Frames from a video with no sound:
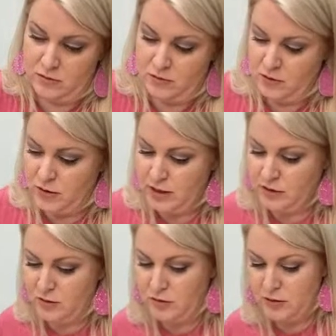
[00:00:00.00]
Okay, so
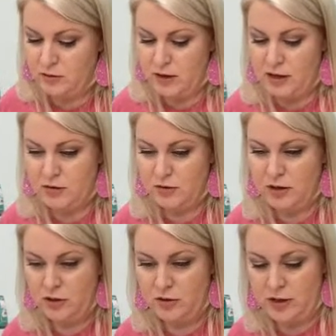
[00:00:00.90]
those little guys are going to
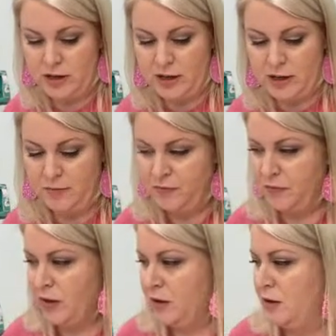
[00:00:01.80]
dry.
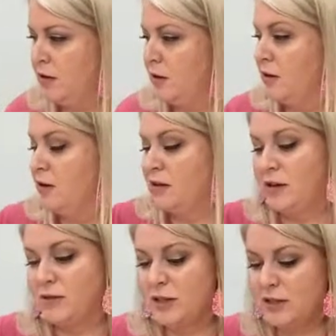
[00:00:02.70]
Yeah, I
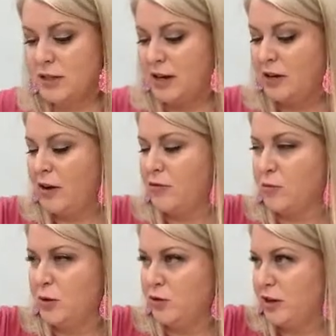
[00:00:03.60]
was going to say, I don't have a
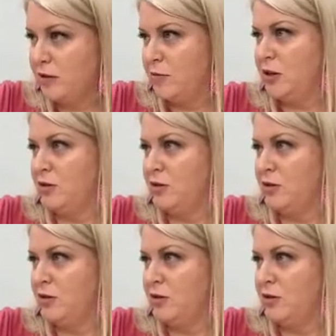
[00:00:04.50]
blow dryer up here.